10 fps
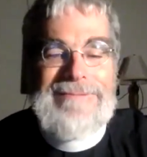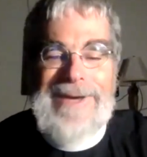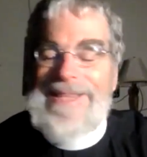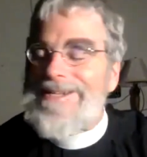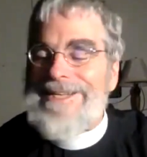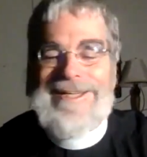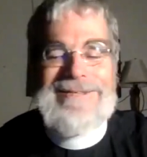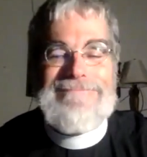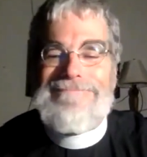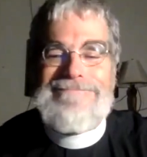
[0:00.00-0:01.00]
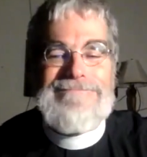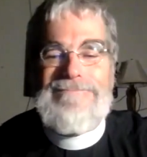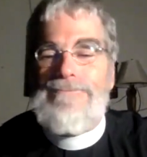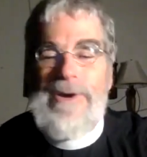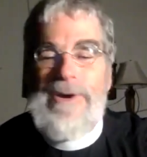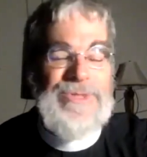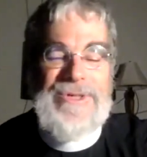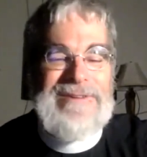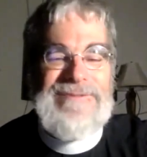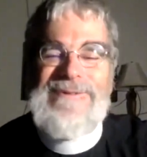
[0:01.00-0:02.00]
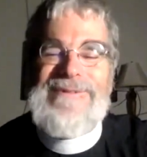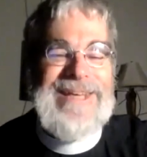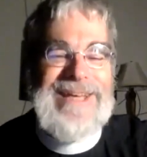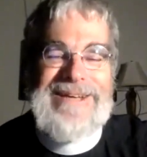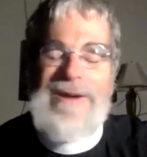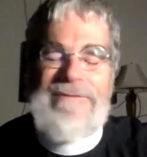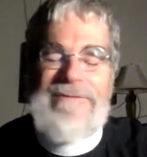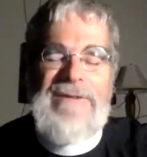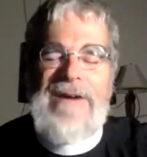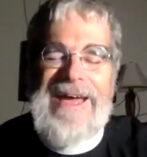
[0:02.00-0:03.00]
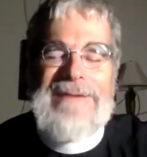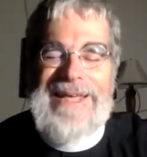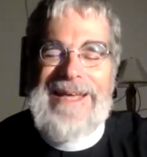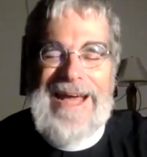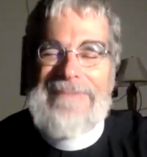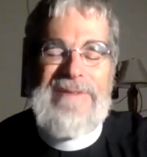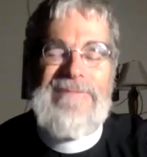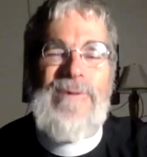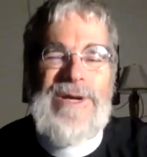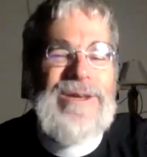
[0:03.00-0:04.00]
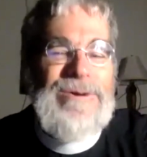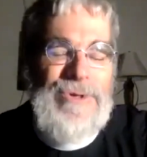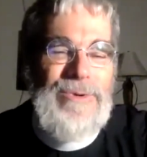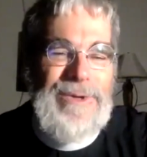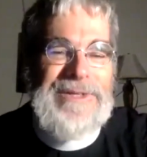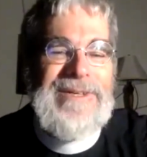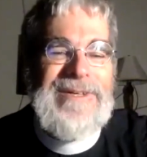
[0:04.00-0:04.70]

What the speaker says: By the time we would start a family, I'd be 40 years old.